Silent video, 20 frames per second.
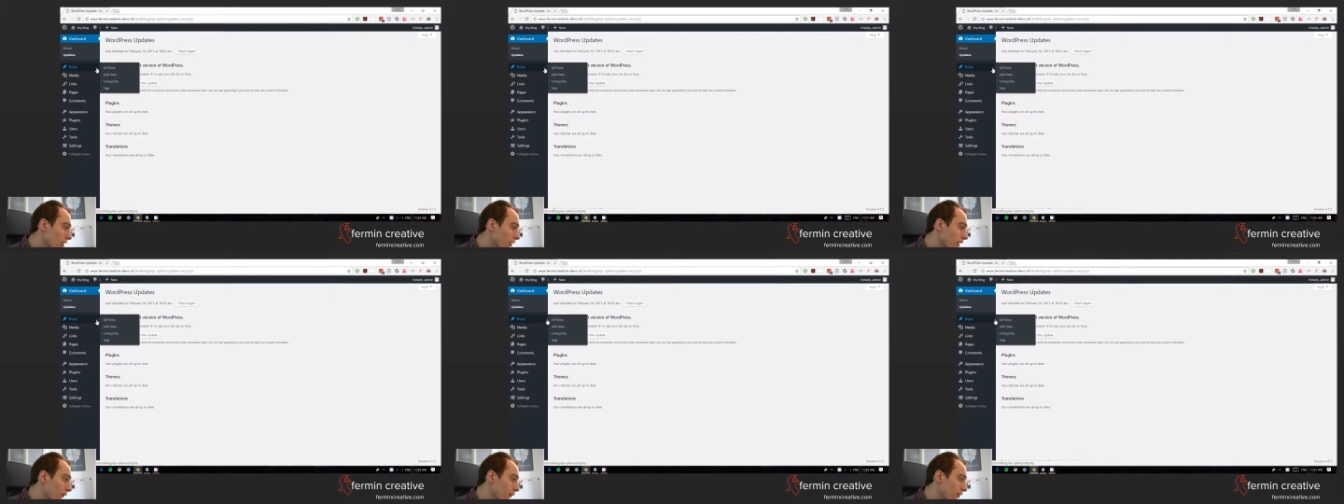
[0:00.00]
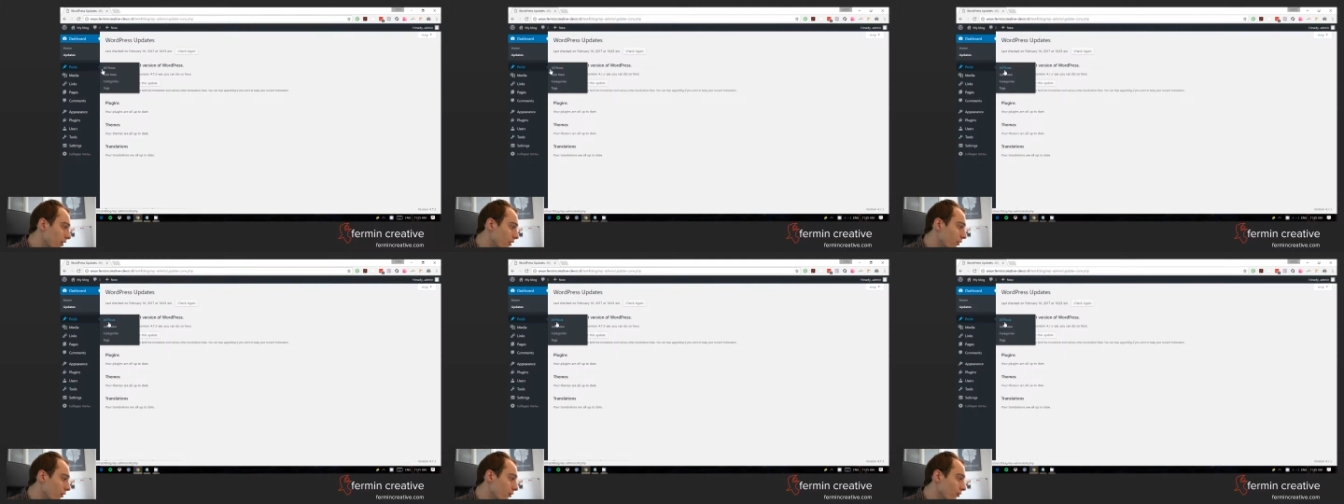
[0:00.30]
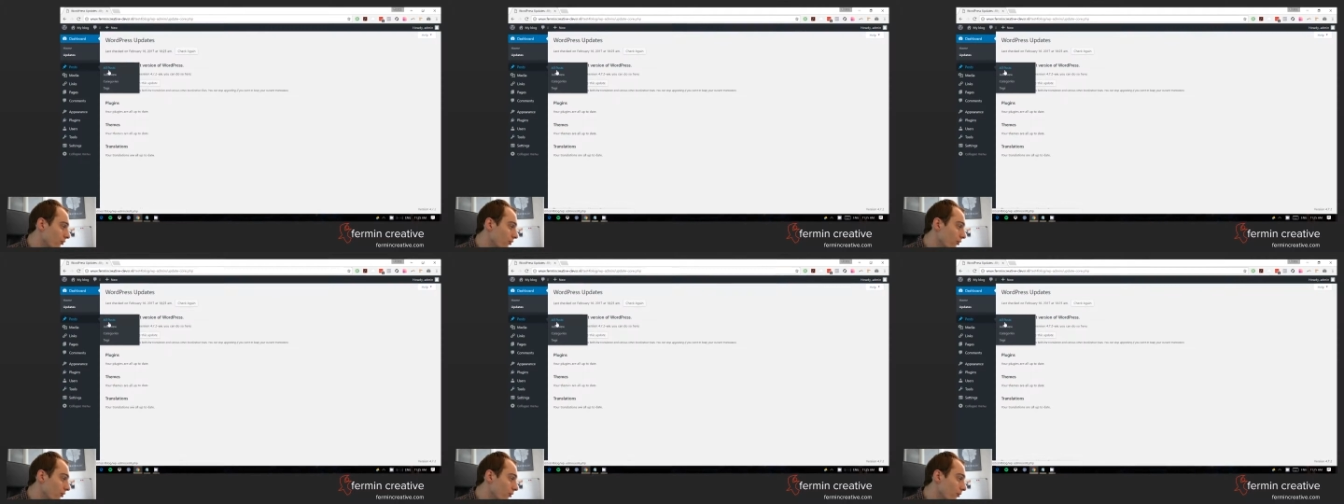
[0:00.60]
then we
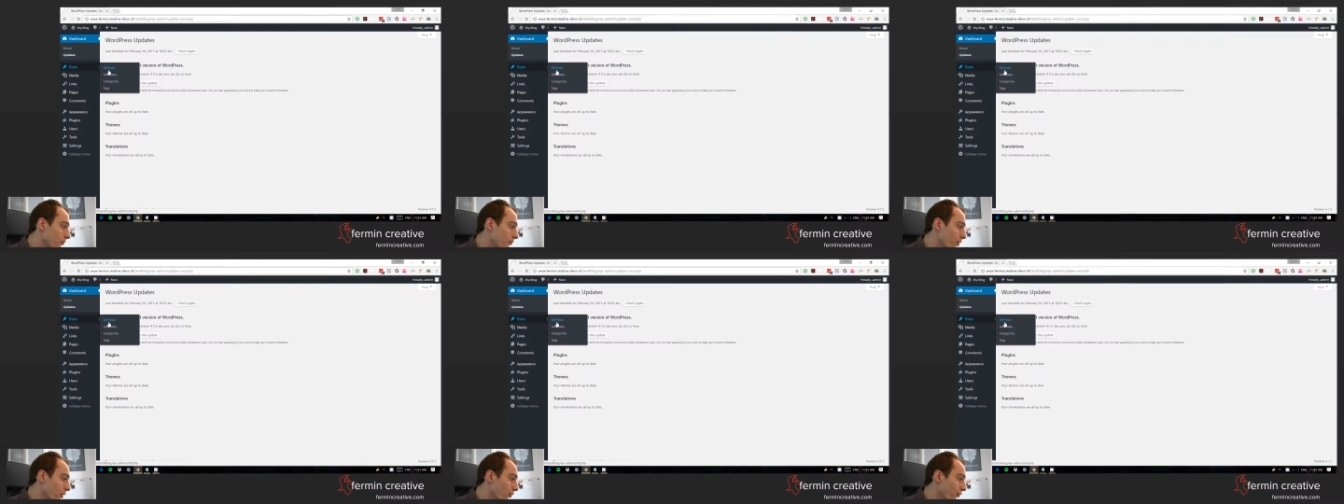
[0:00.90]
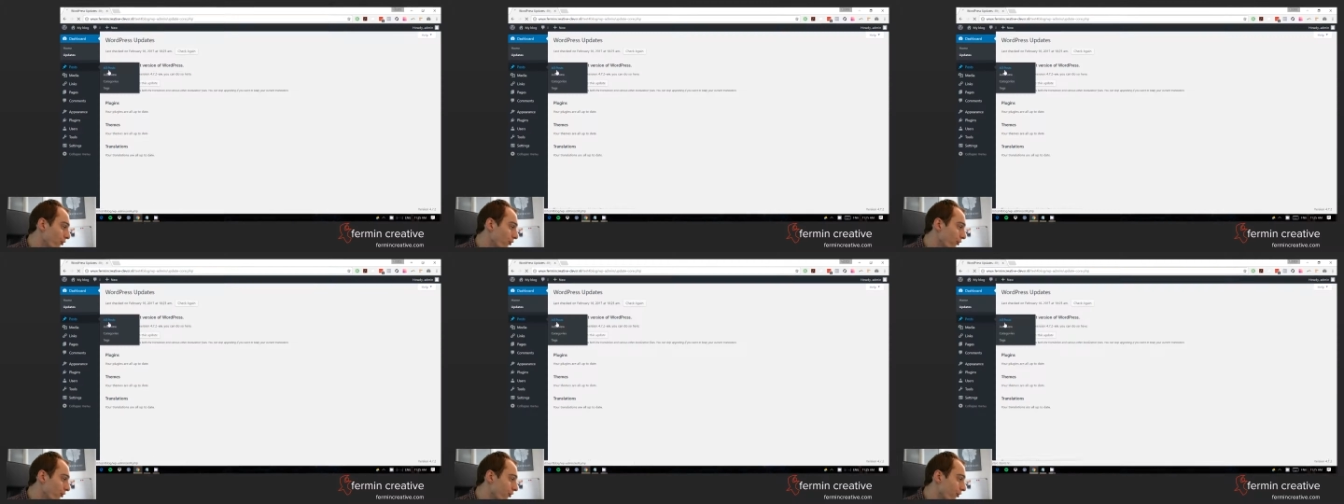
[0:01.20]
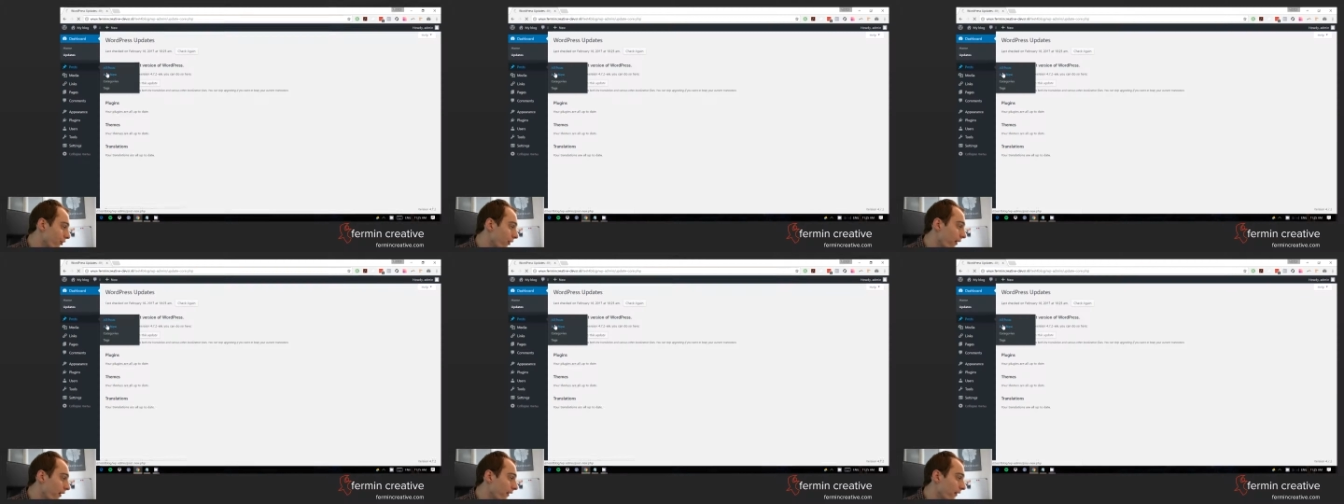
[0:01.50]
go to
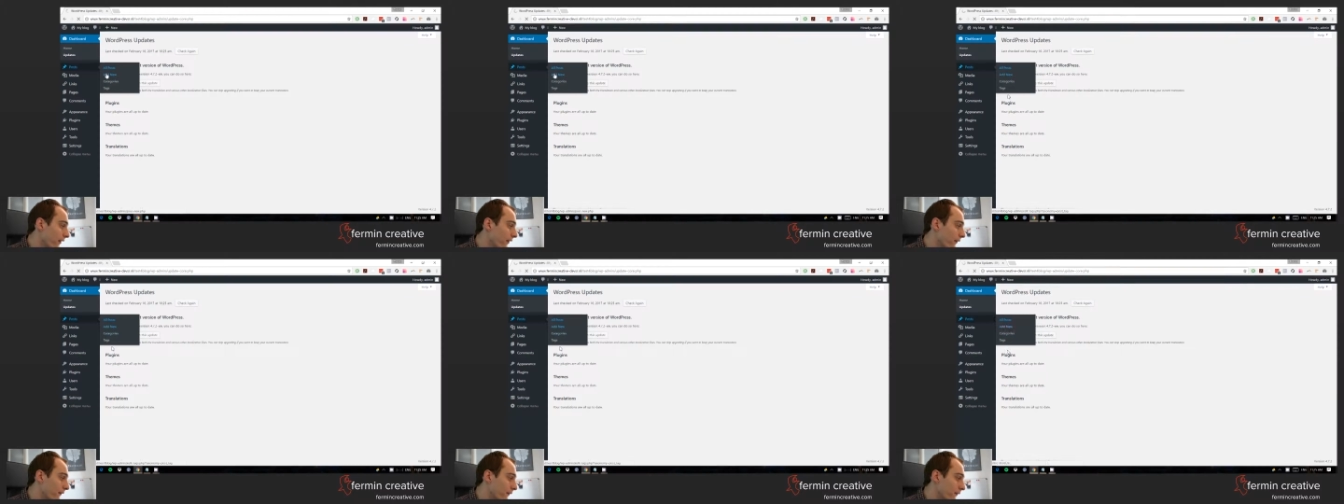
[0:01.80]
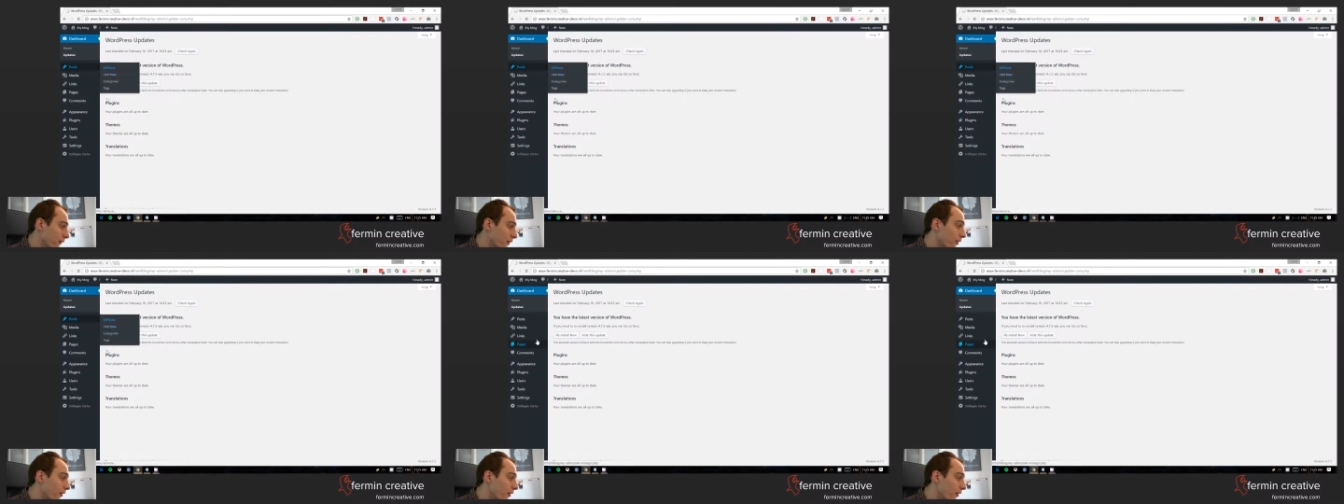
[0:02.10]
posts, and